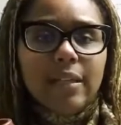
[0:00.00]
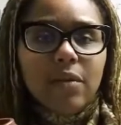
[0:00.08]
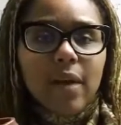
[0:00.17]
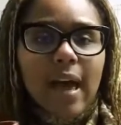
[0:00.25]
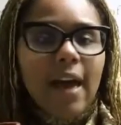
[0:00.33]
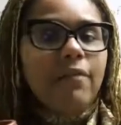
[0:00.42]

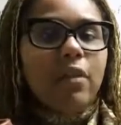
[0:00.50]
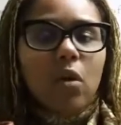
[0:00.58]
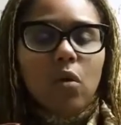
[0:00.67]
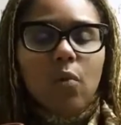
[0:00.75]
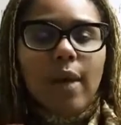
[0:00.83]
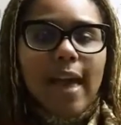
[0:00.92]
Don't have the
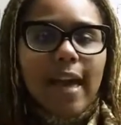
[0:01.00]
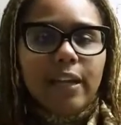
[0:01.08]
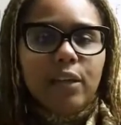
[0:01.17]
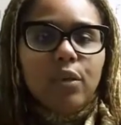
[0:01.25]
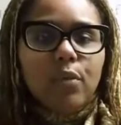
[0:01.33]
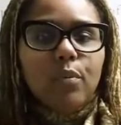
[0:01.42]
whole bag,
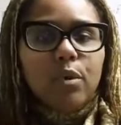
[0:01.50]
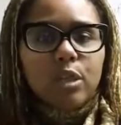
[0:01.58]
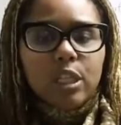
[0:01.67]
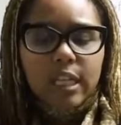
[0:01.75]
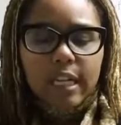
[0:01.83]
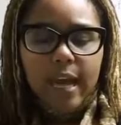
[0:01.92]
you know,
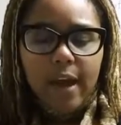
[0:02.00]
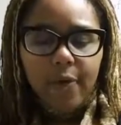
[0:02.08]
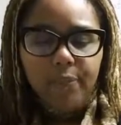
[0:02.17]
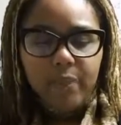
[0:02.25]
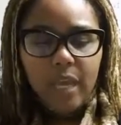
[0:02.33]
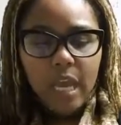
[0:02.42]
portion it out.